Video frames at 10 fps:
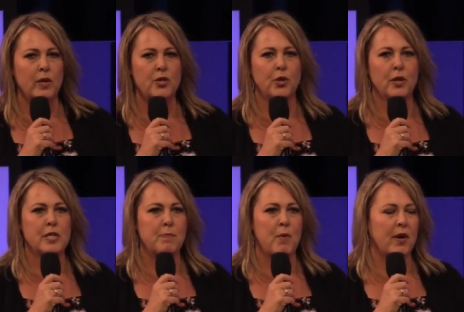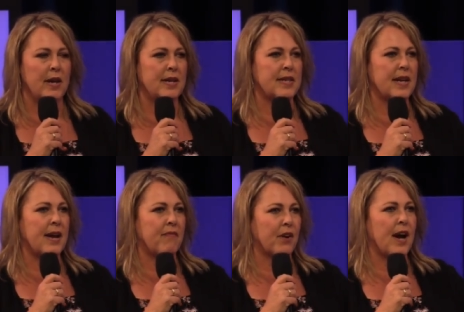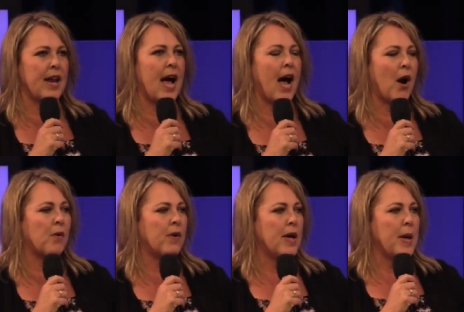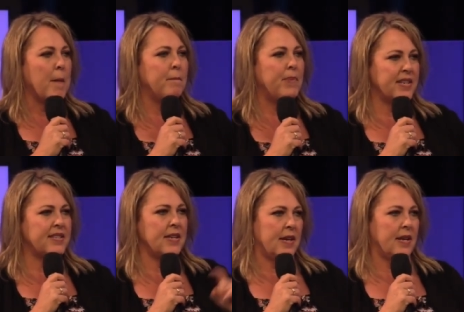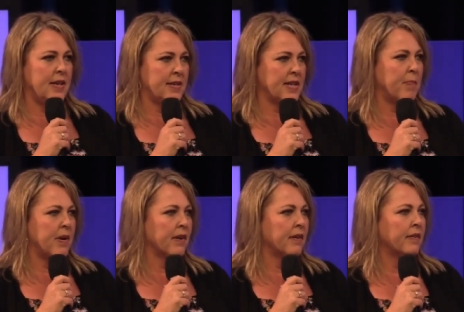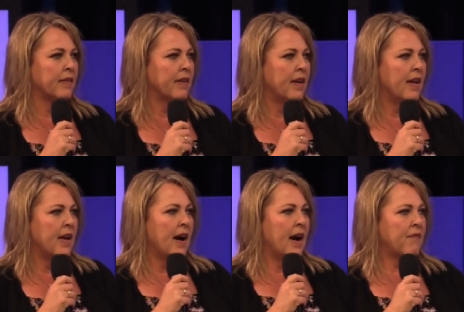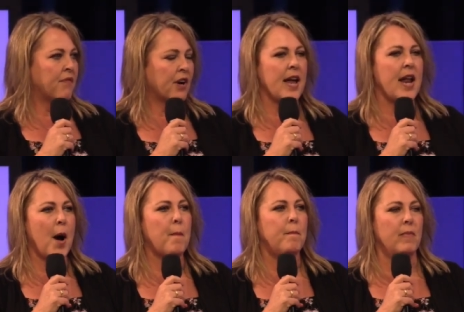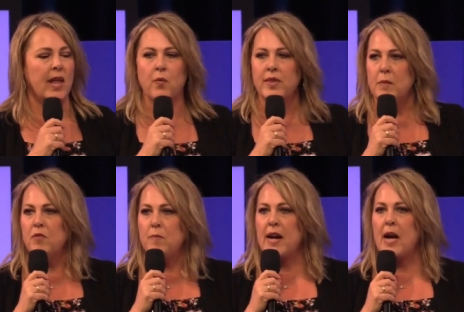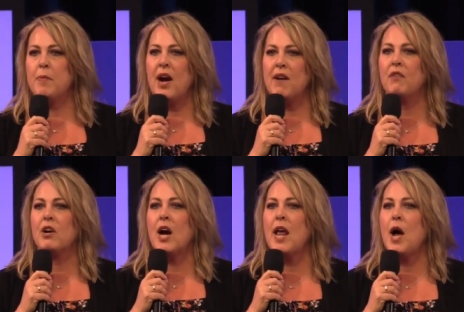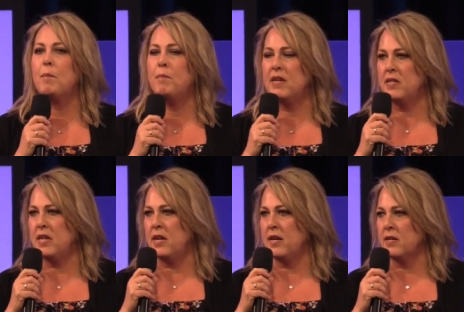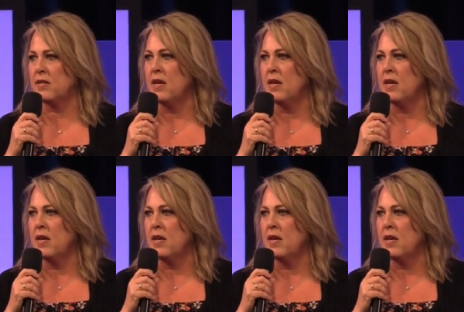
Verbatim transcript: Jordan spoke and he said, I forgot how busy it is up here. I forgot how, like when they moved back up here, I forgot how busy it is.